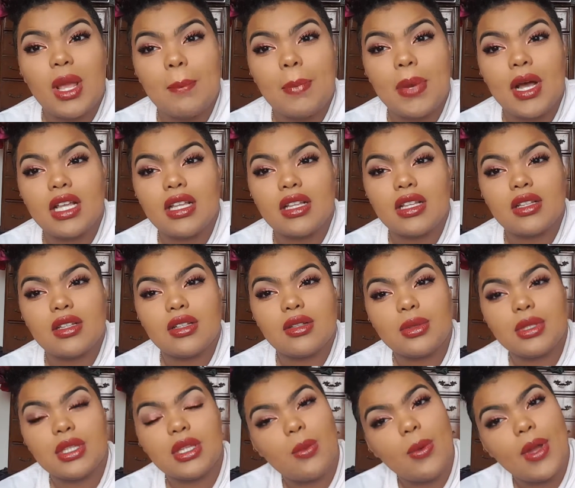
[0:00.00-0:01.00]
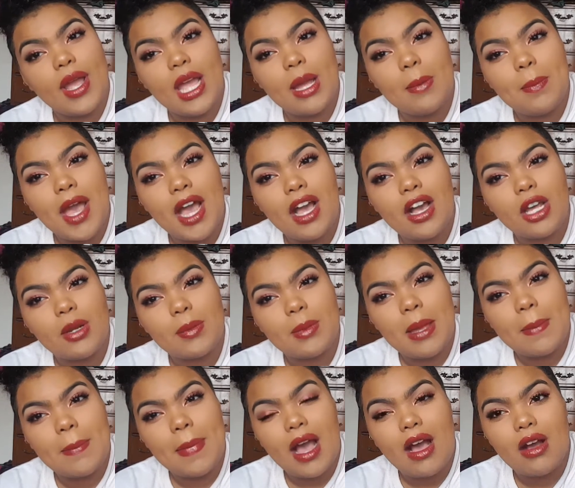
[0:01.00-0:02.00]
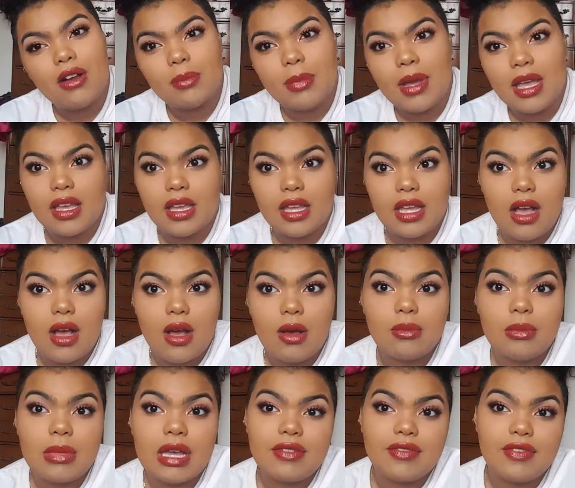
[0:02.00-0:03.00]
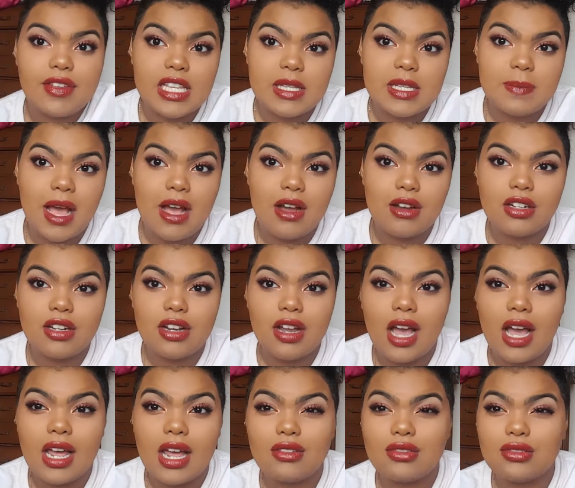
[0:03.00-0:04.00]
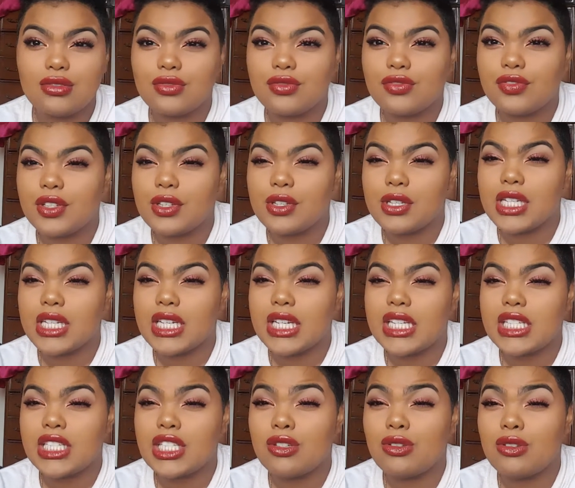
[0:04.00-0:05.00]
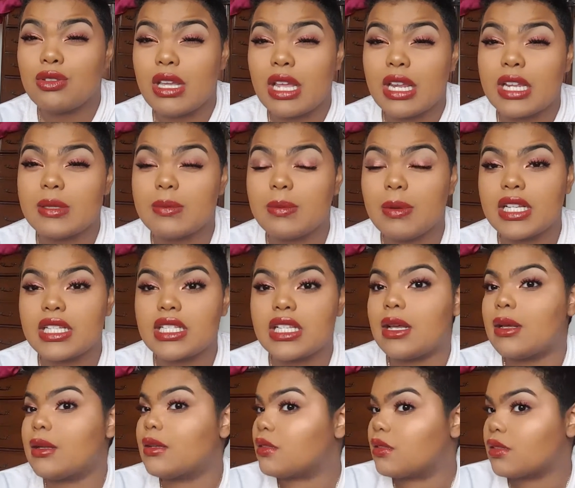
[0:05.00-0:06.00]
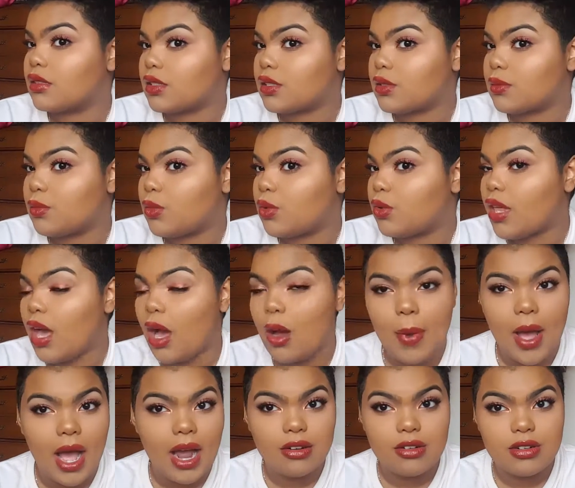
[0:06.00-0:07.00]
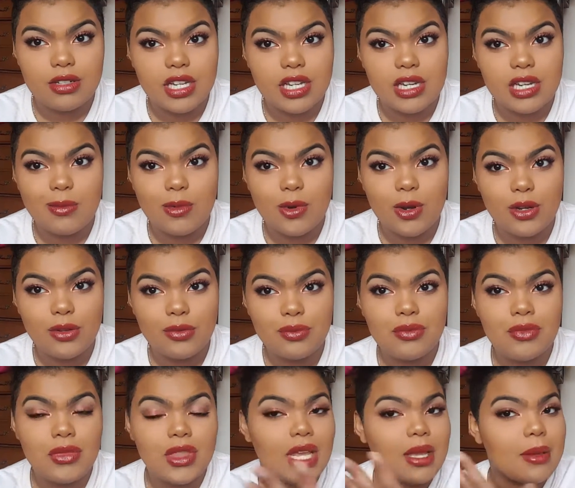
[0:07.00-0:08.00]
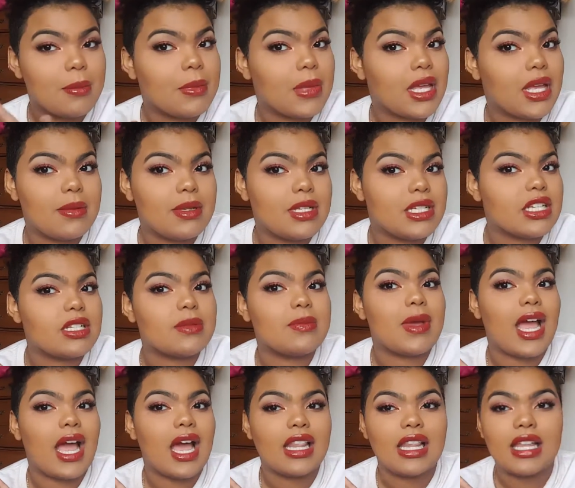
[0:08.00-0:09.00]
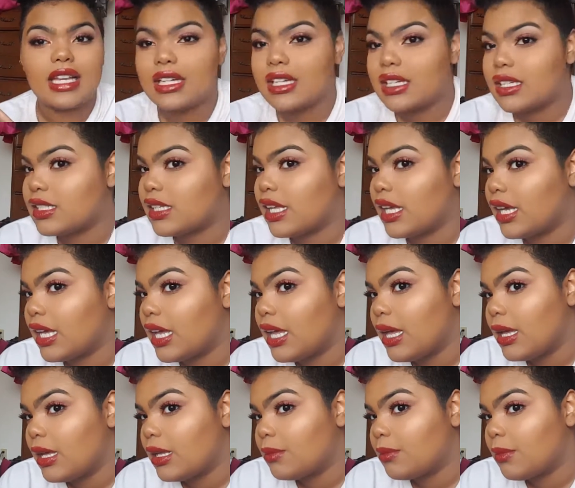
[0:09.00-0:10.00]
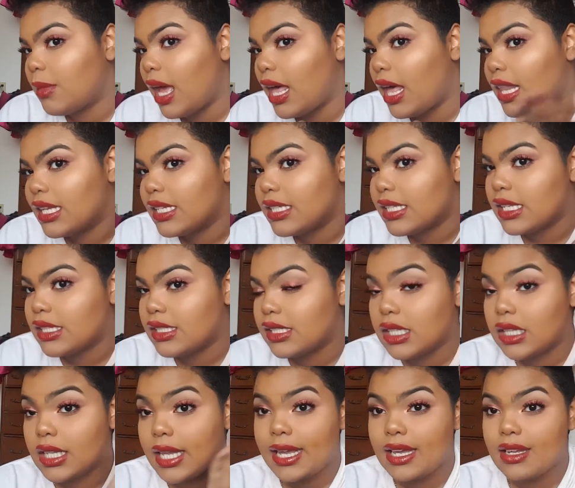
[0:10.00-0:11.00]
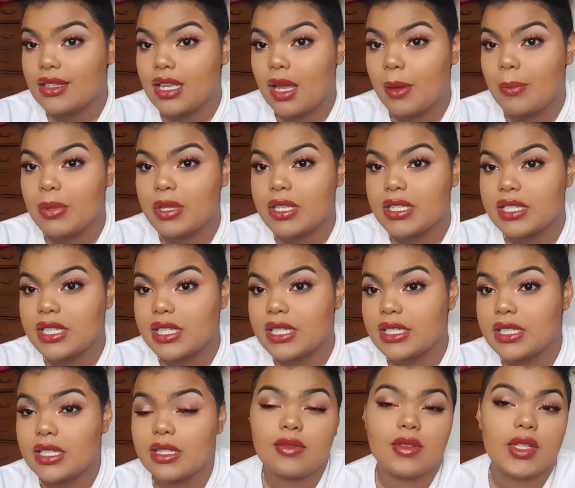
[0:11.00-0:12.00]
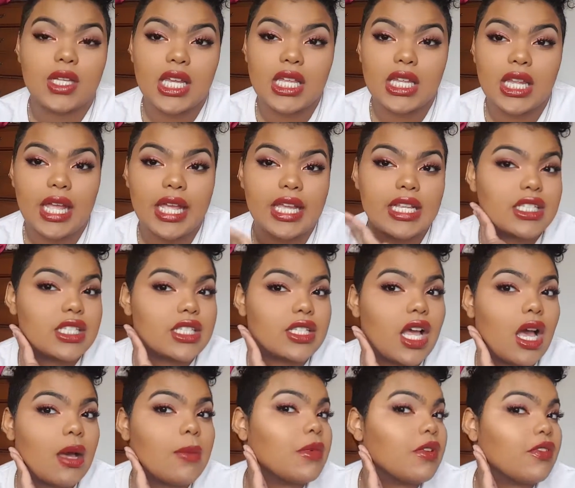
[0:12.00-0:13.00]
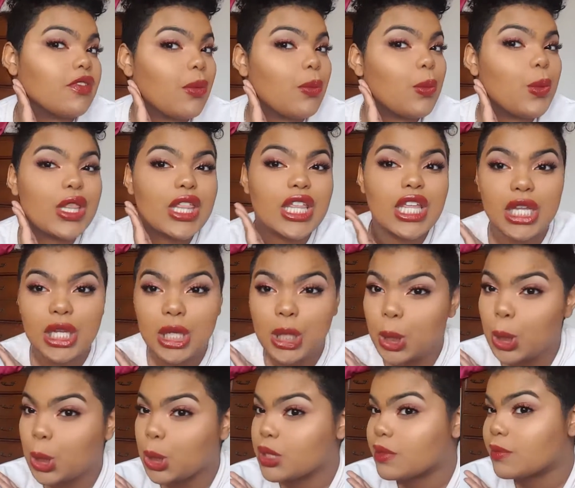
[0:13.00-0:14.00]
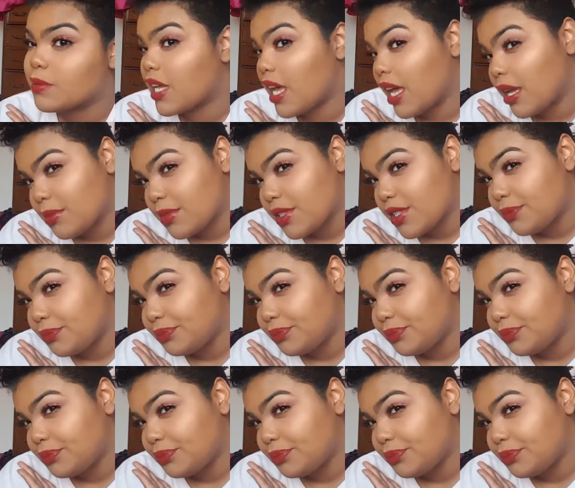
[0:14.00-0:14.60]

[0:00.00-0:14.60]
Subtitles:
But with the way I pack on my my face powder, I don't feel the need to use setting spray to smooth out powders anymore. Maybe just my highlight, because like my highlight tends to lay on top of the skin instead of looking like it's coming from within sometimes.